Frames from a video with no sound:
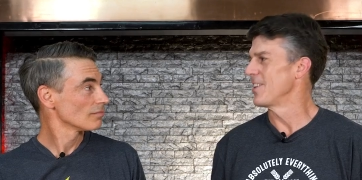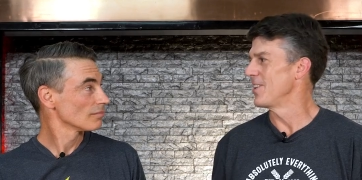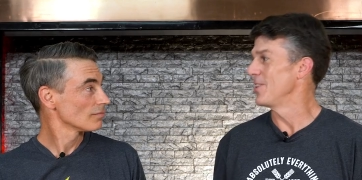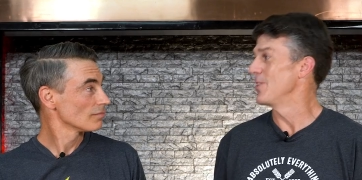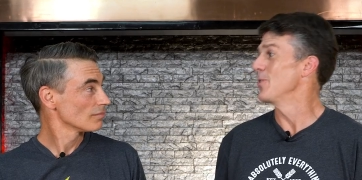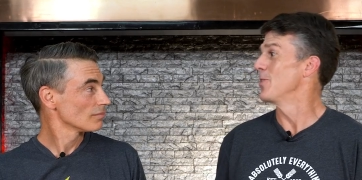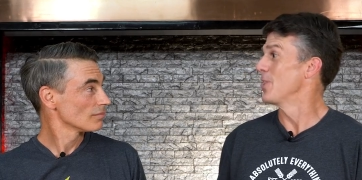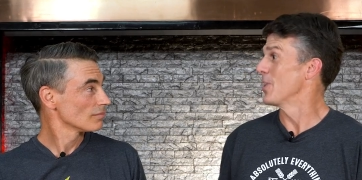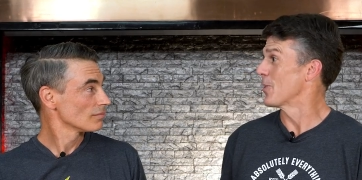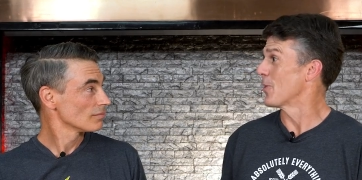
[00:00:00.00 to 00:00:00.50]

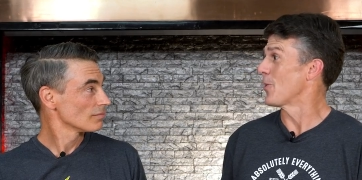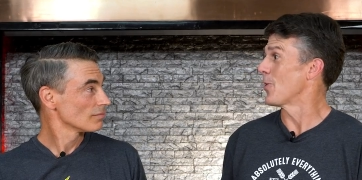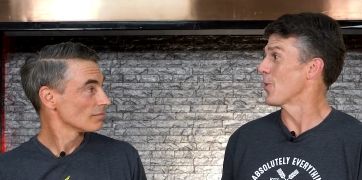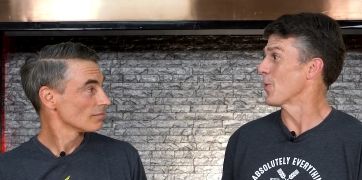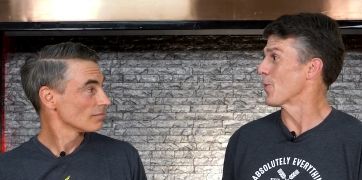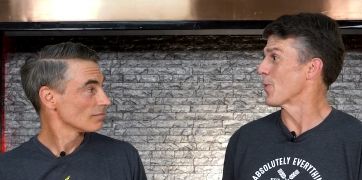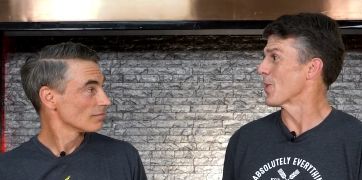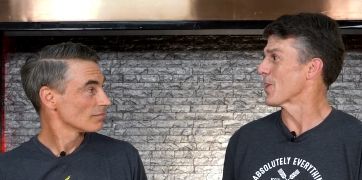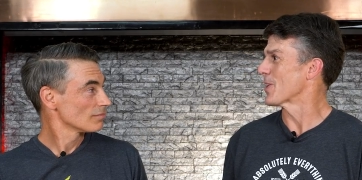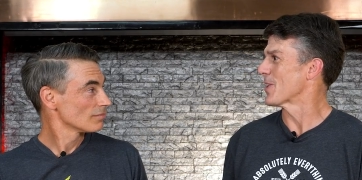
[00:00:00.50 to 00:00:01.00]
Speaker 1: you did all
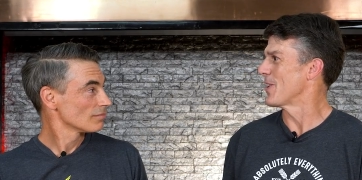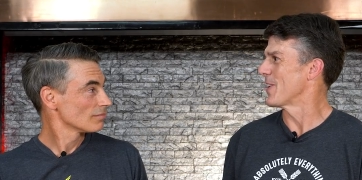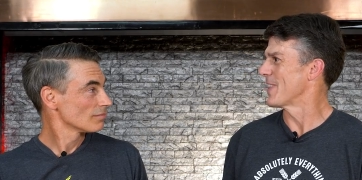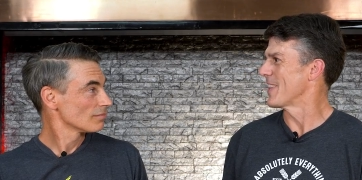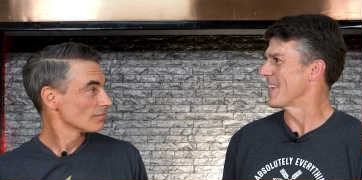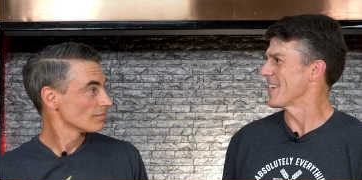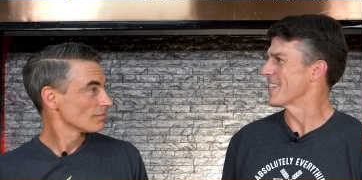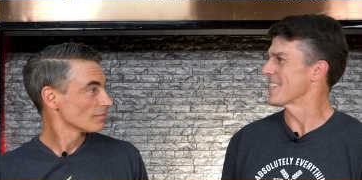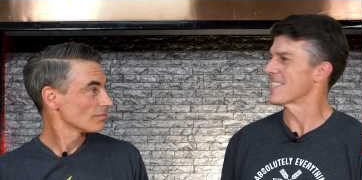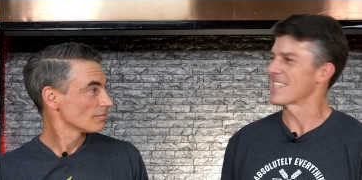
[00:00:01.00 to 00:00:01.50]
the work on
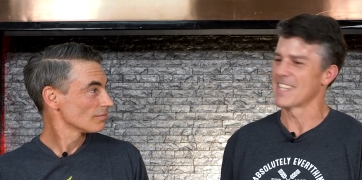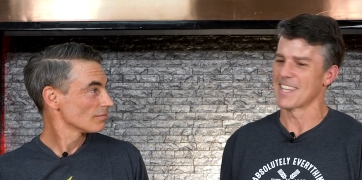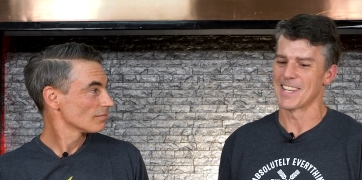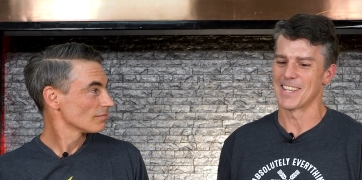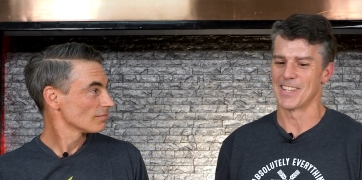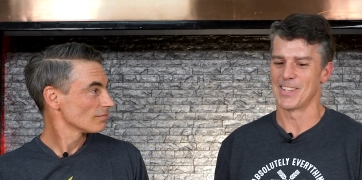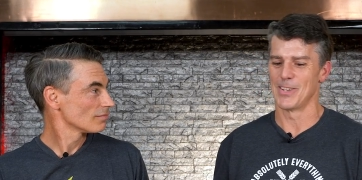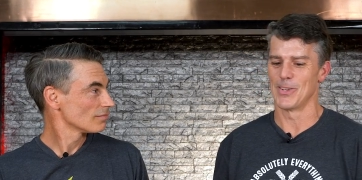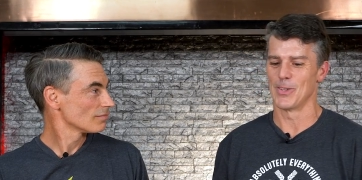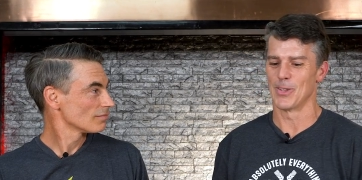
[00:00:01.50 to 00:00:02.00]
this.
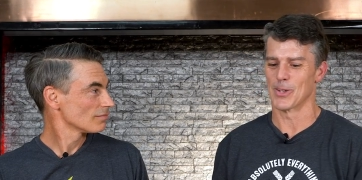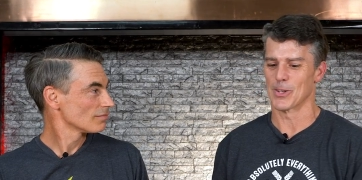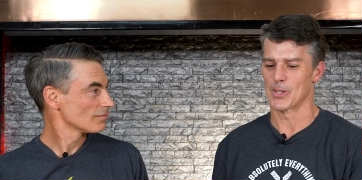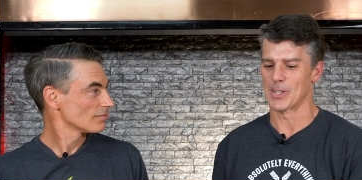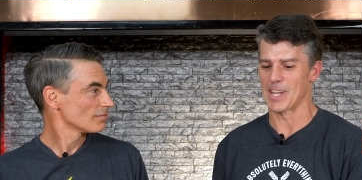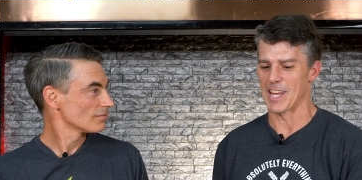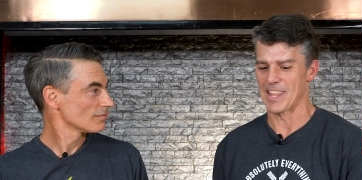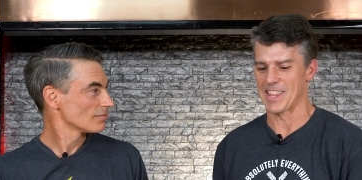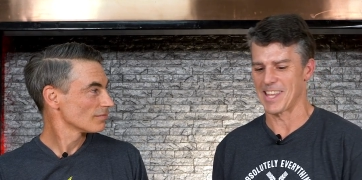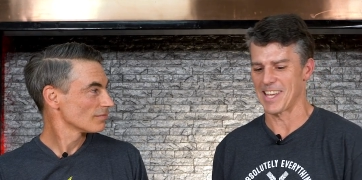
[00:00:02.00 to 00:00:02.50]
You
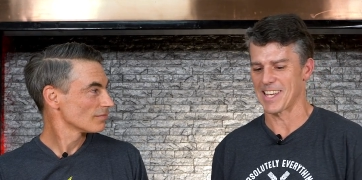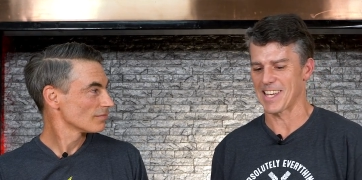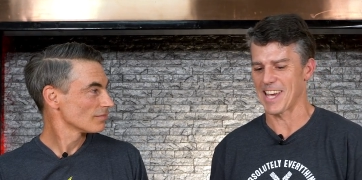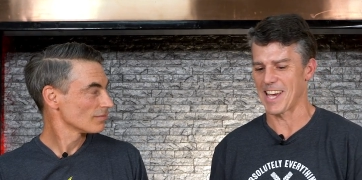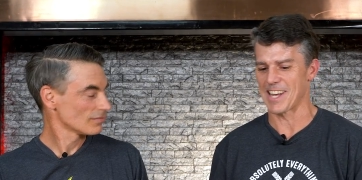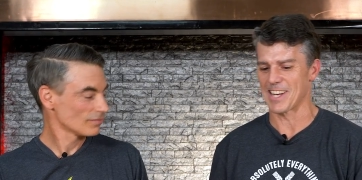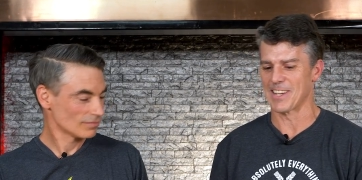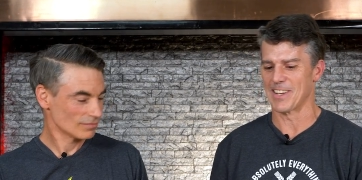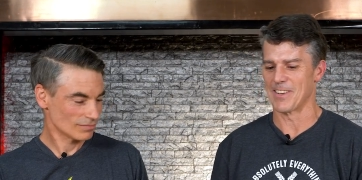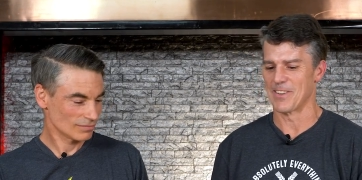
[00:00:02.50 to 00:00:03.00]
learned, I think,
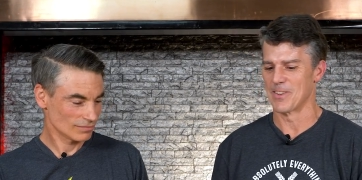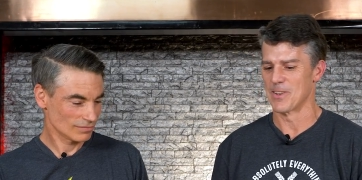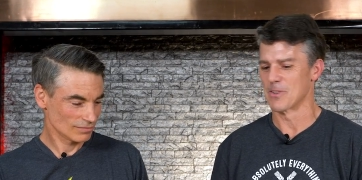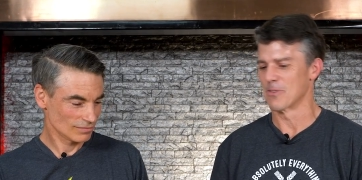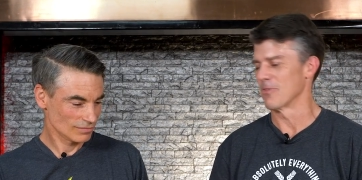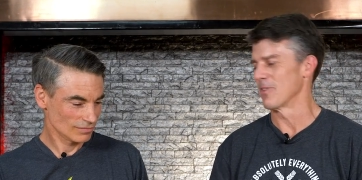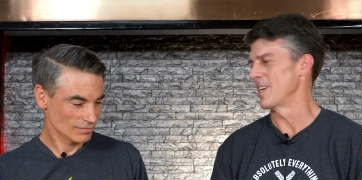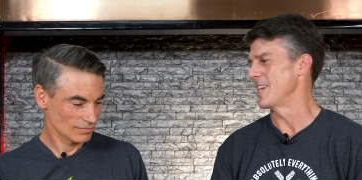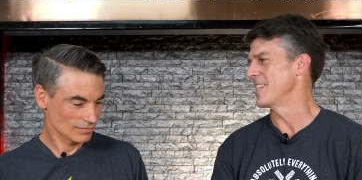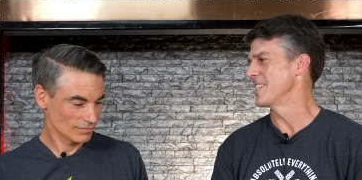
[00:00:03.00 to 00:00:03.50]
how to
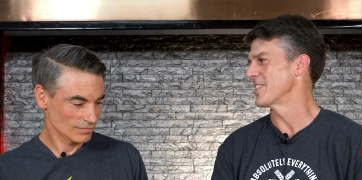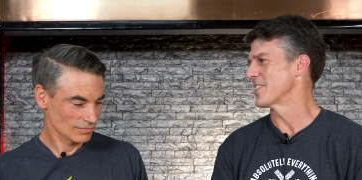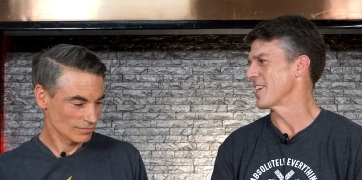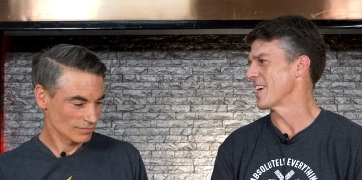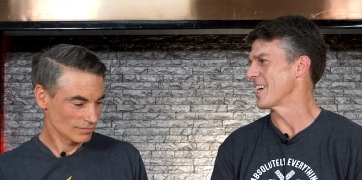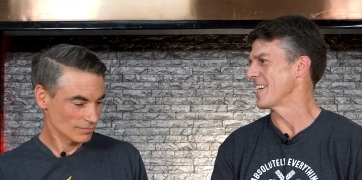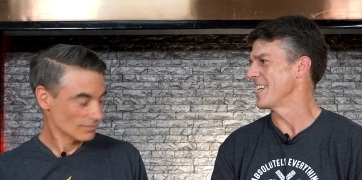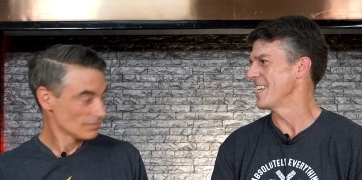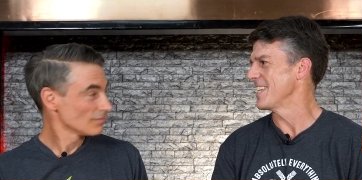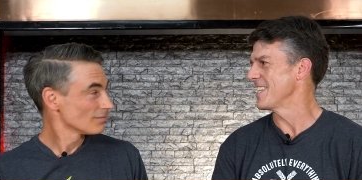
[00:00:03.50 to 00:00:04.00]
read in
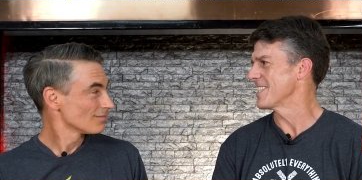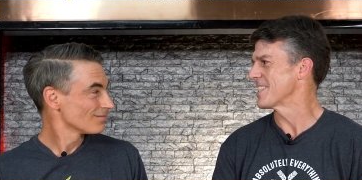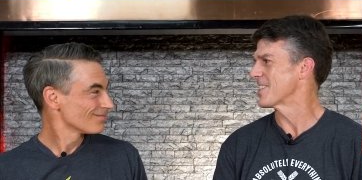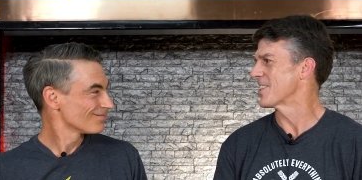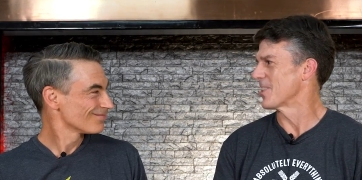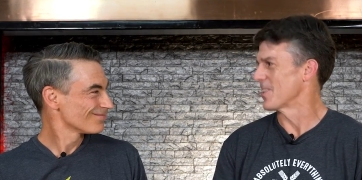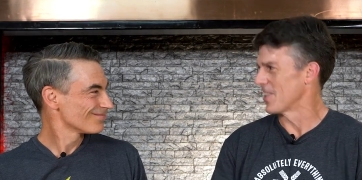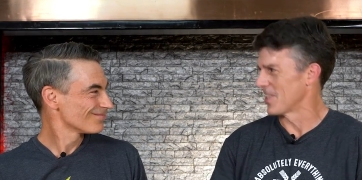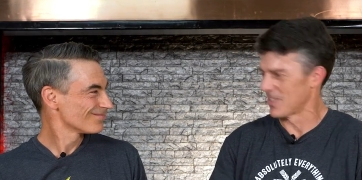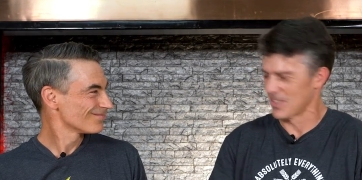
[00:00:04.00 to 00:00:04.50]
Chinese
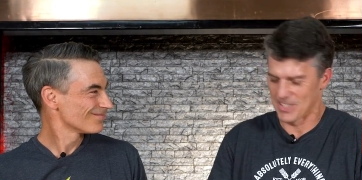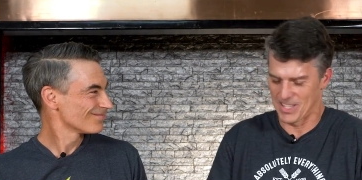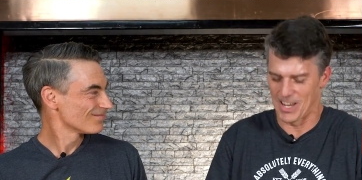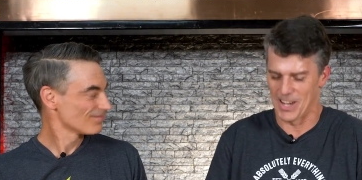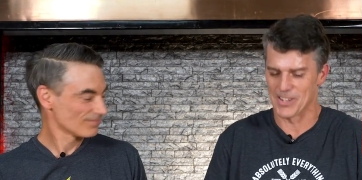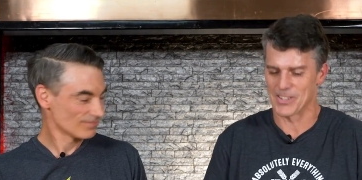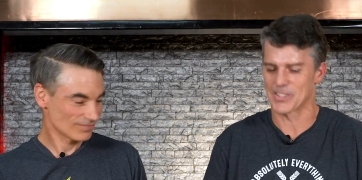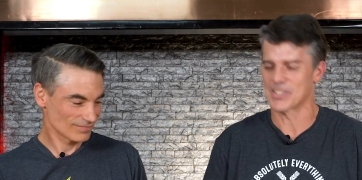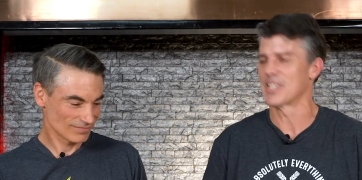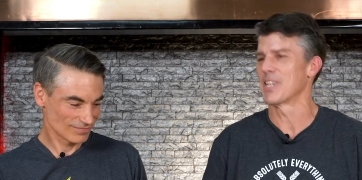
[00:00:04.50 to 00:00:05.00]
to, to
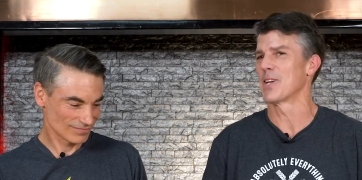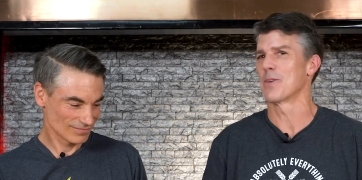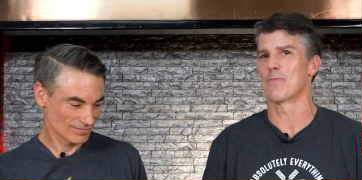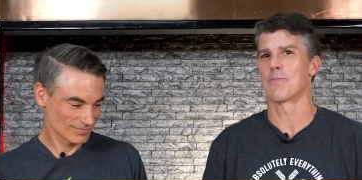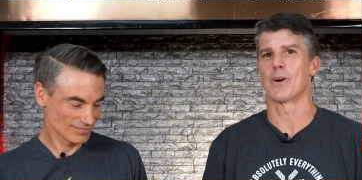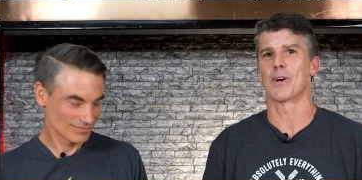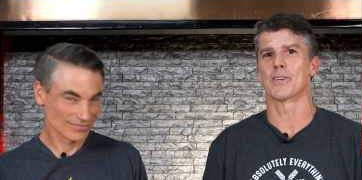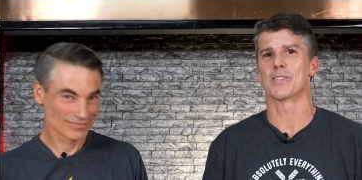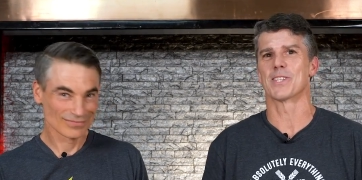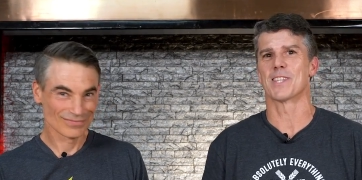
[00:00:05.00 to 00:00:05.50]
understand
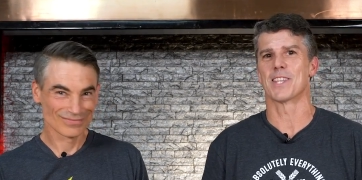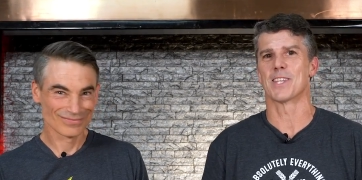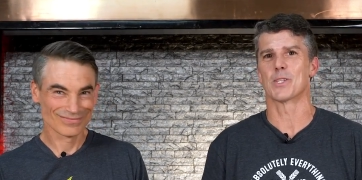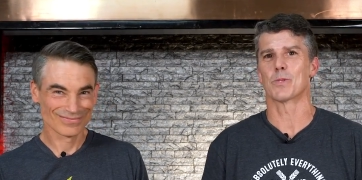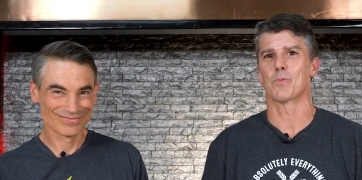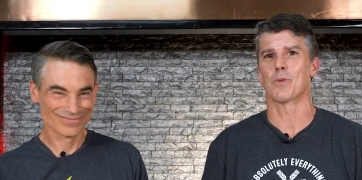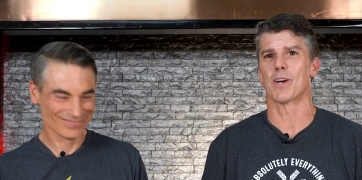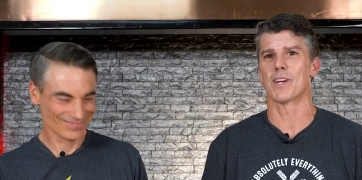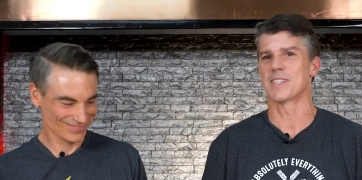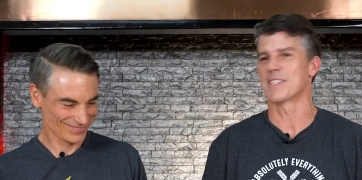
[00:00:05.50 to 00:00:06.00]
parts of
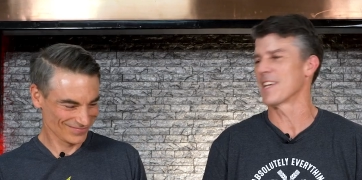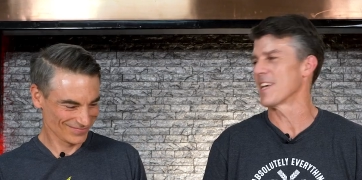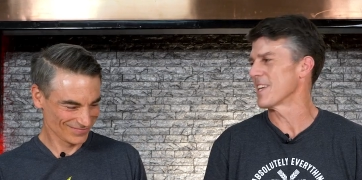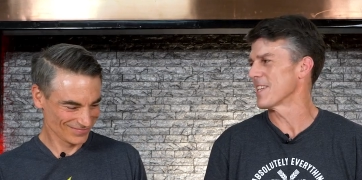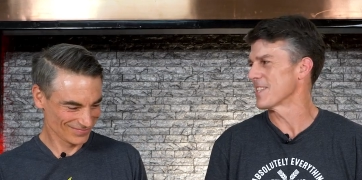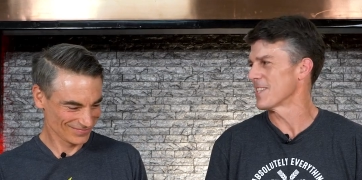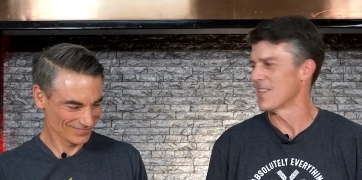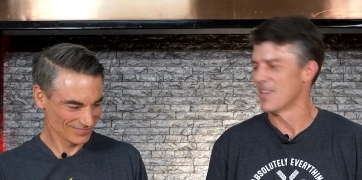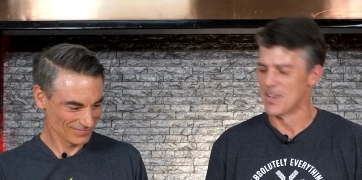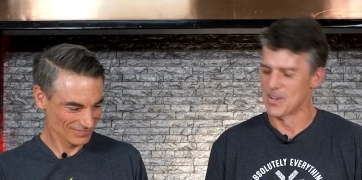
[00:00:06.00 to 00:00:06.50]
this
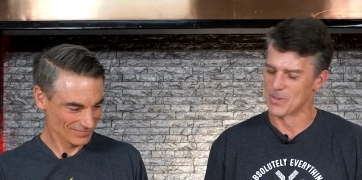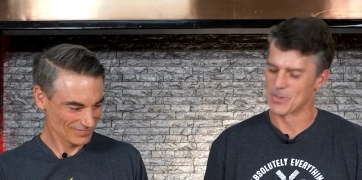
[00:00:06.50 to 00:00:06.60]
process,